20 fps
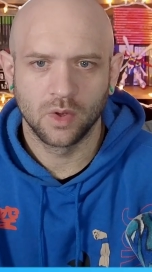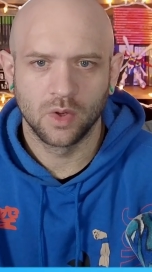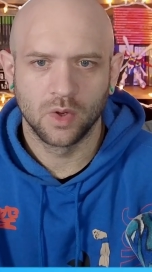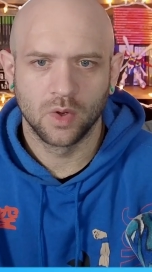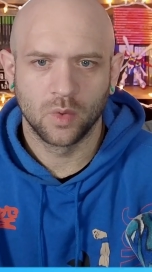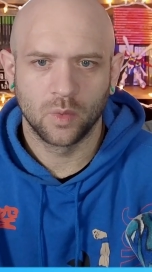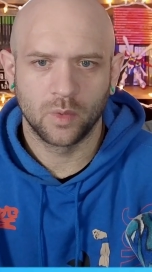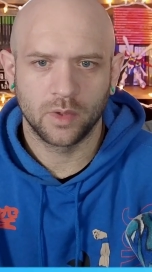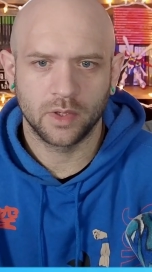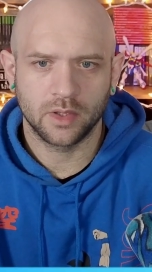
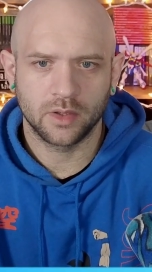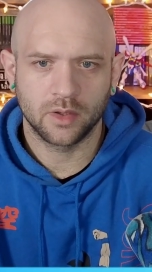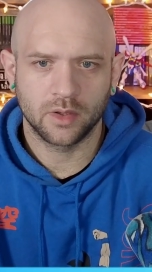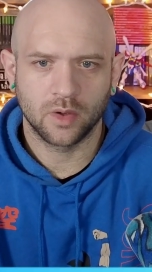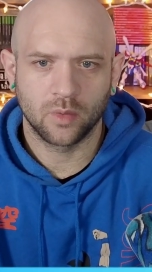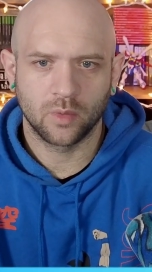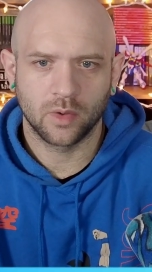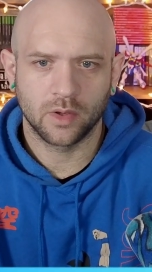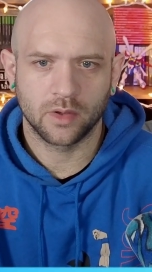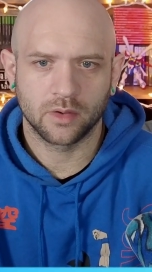We didn't know
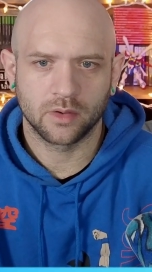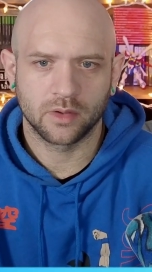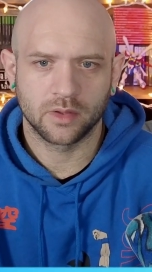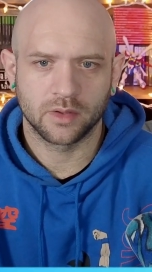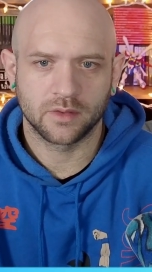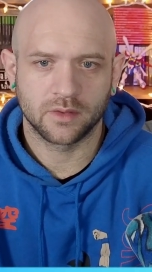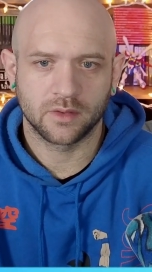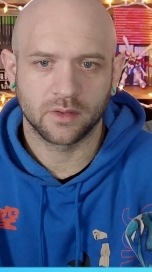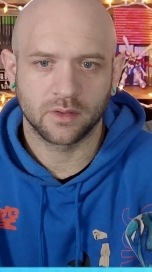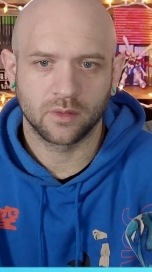whether
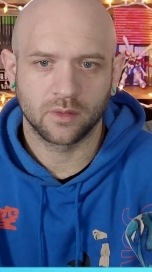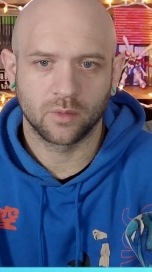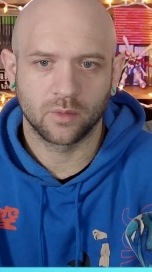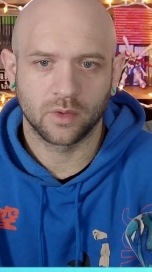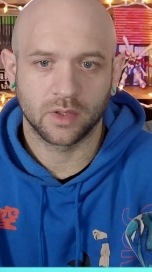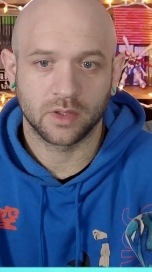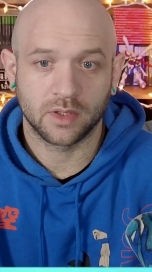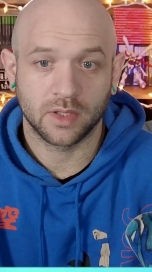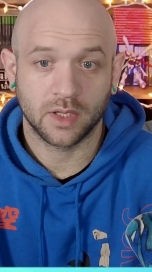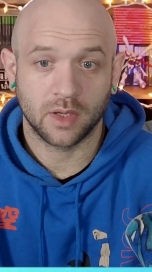
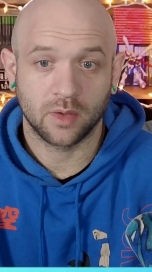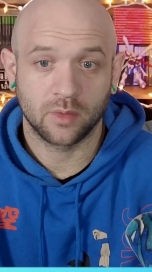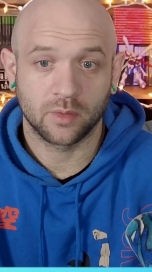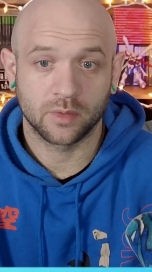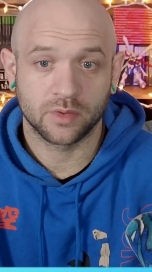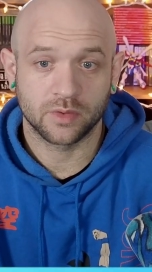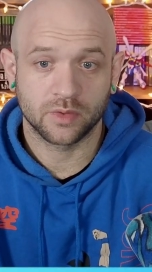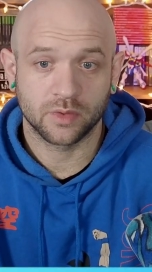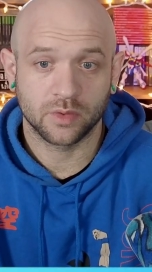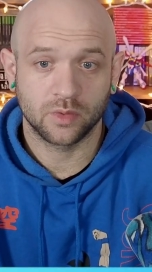the tale
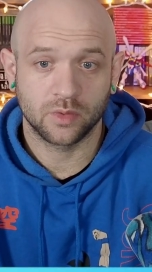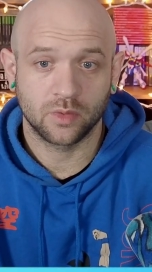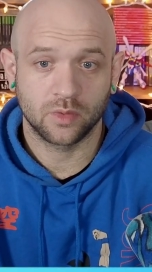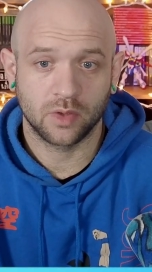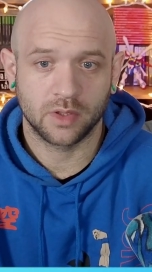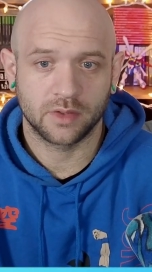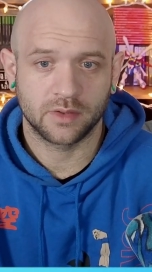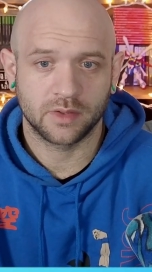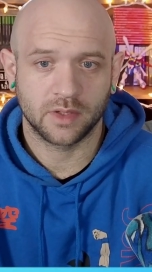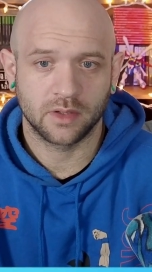was true,
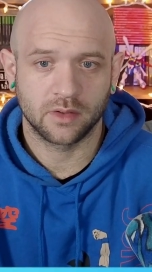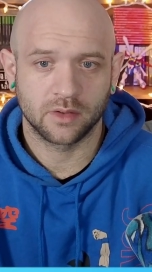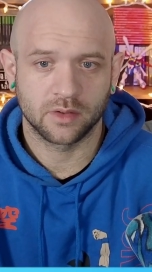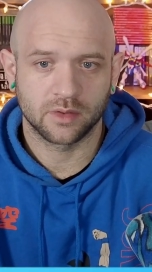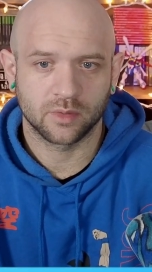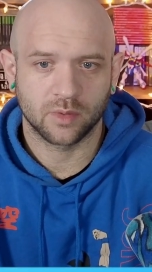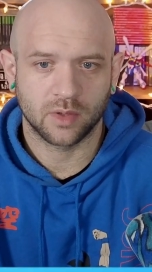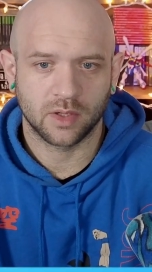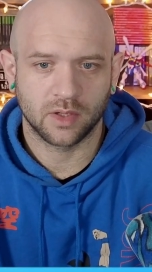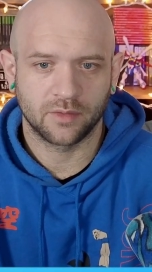a sailor's
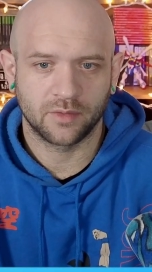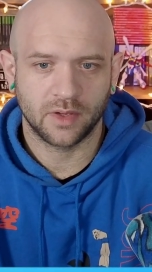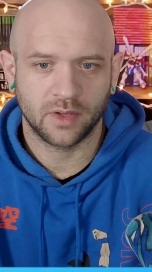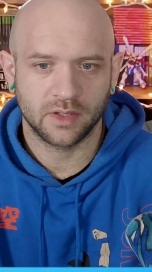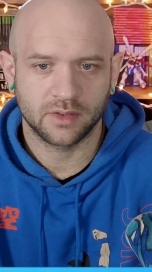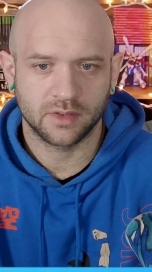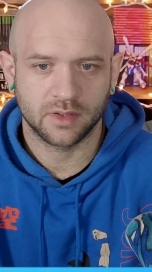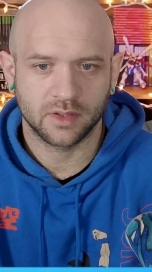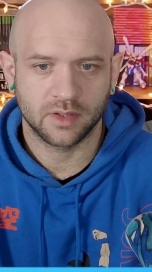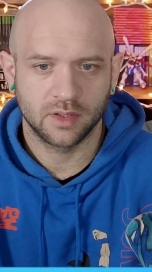wild
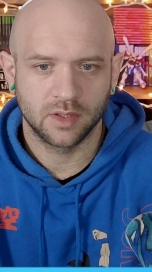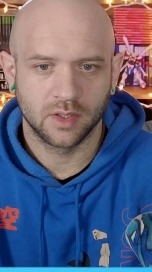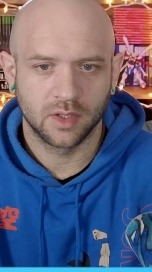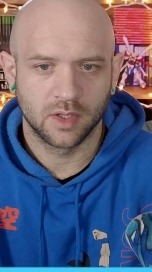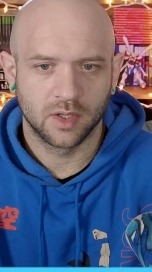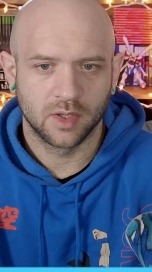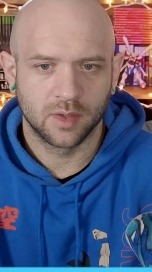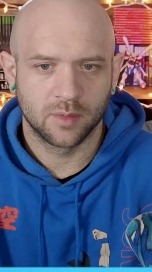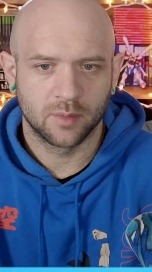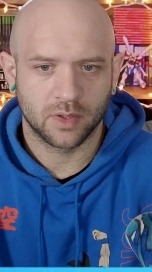fancy,
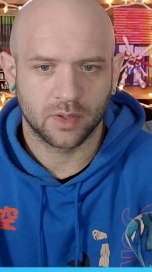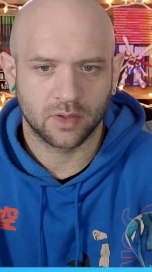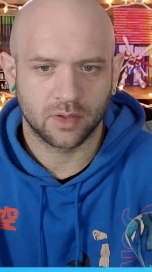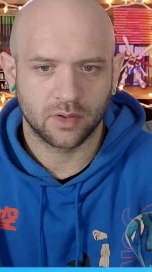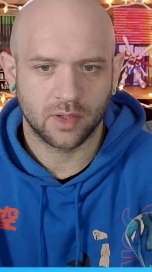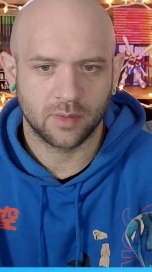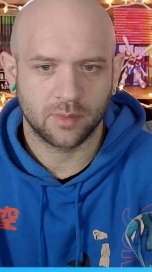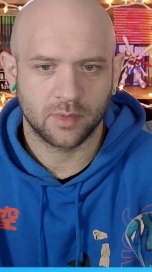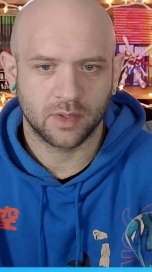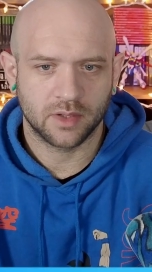but it
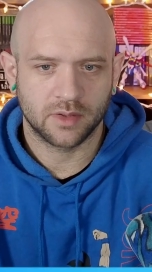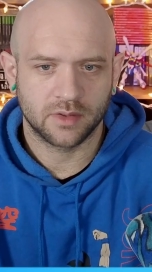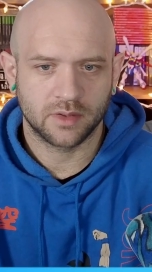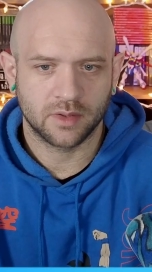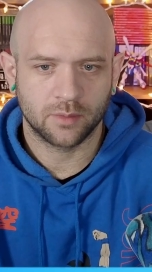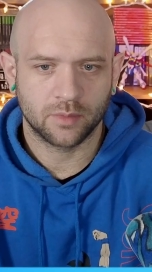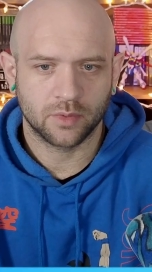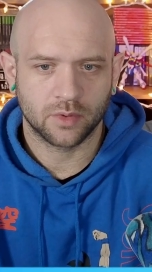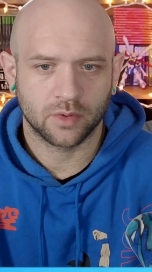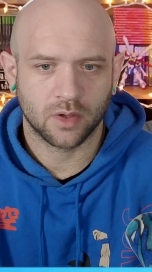claimed that a
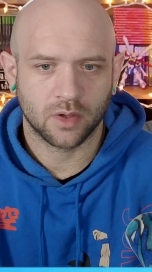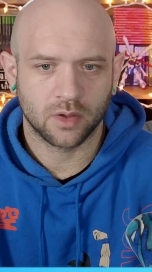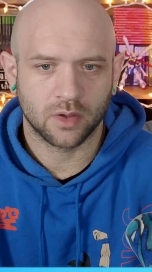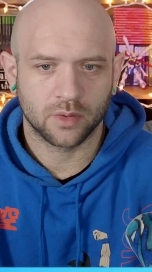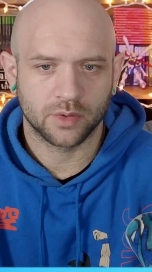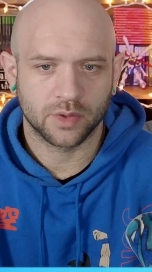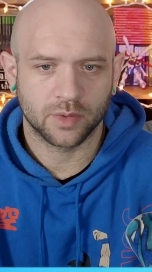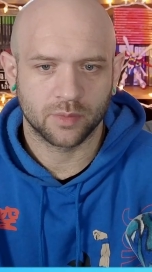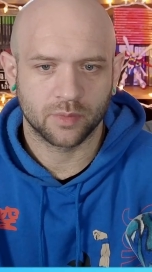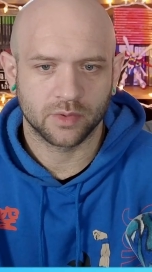simple cargo
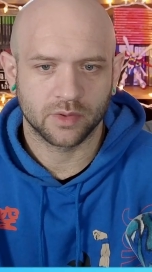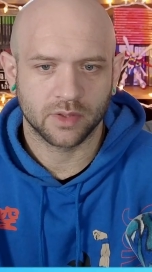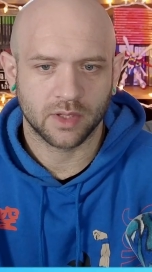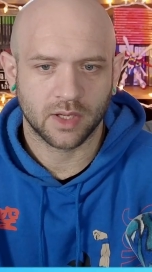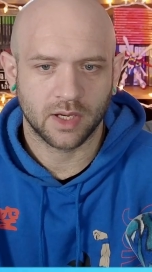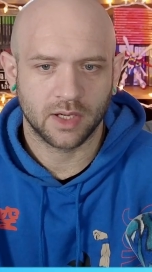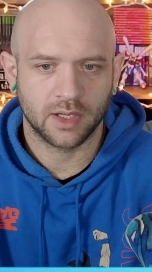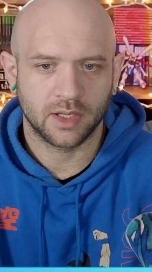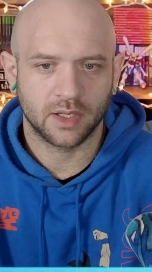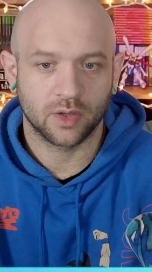ship was
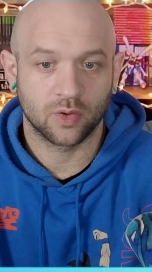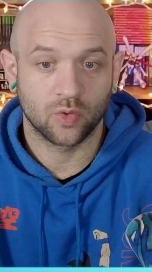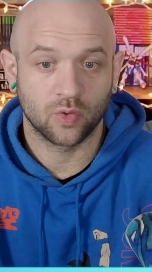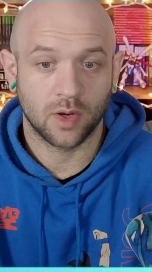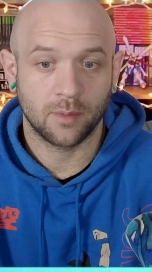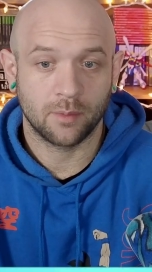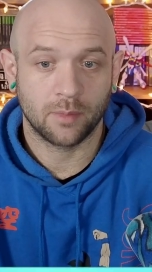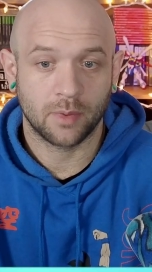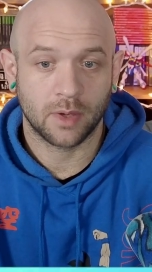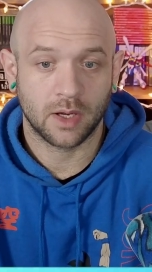hiding a
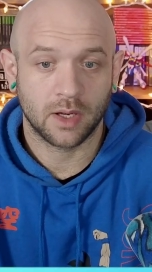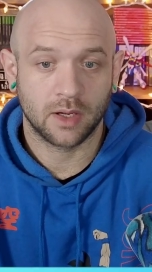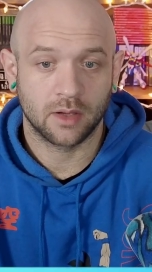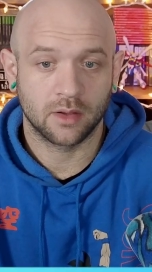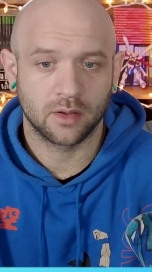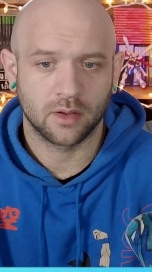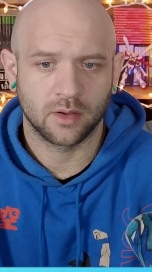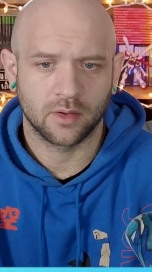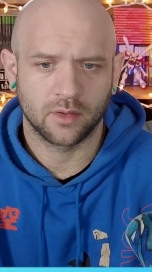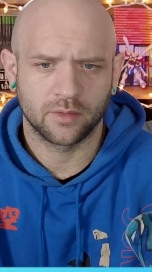great
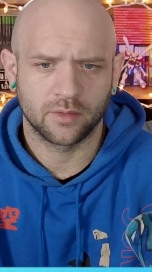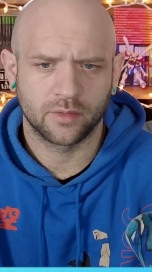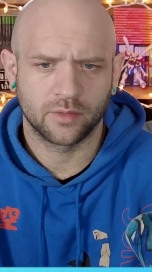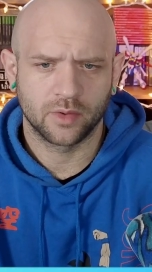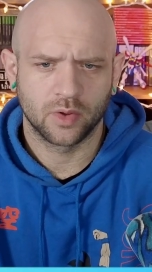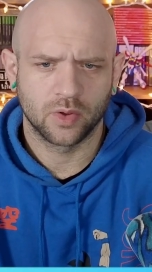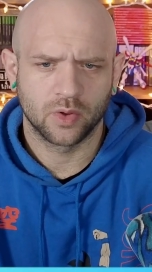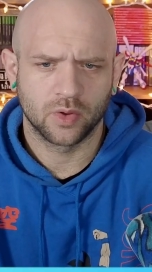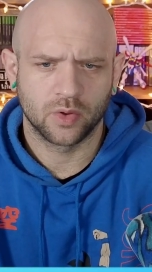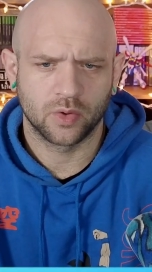pile of
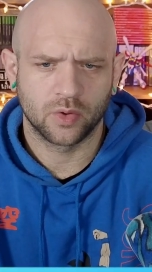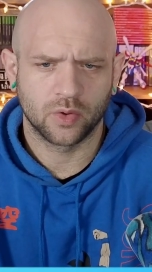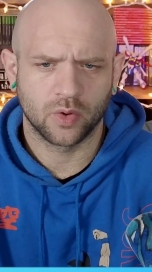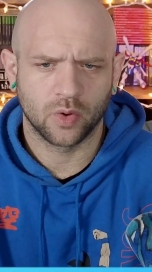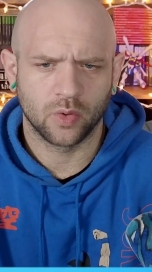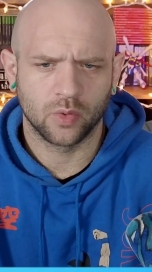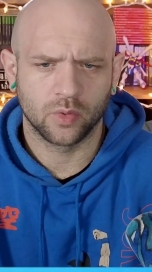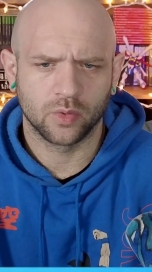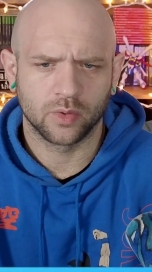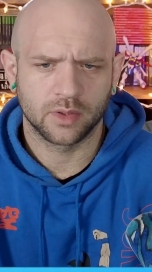
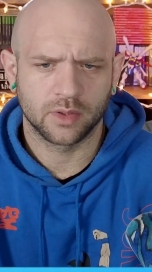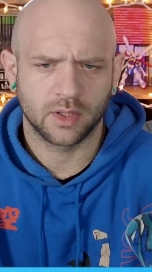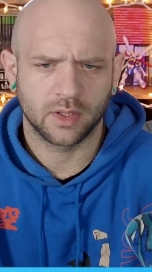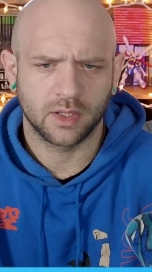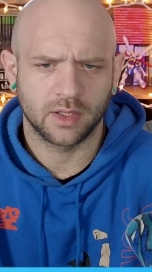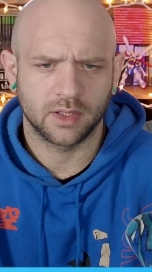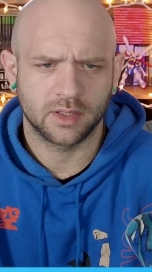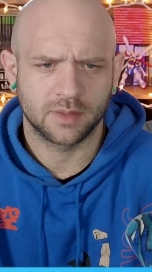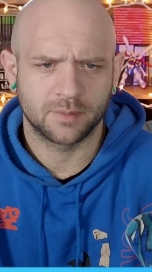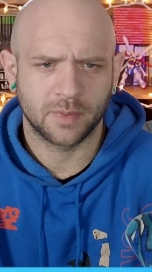gold in
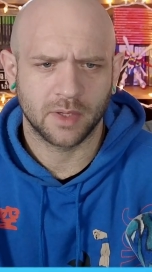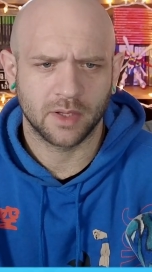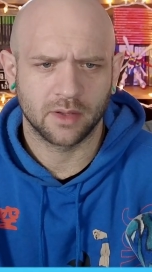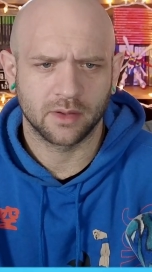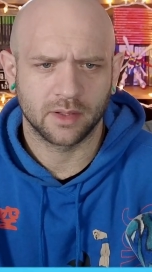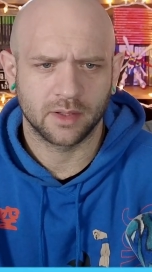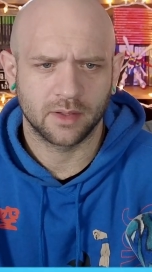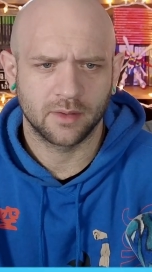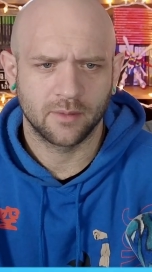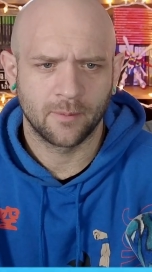its
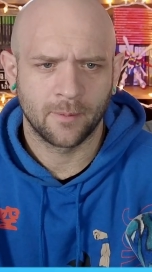belly.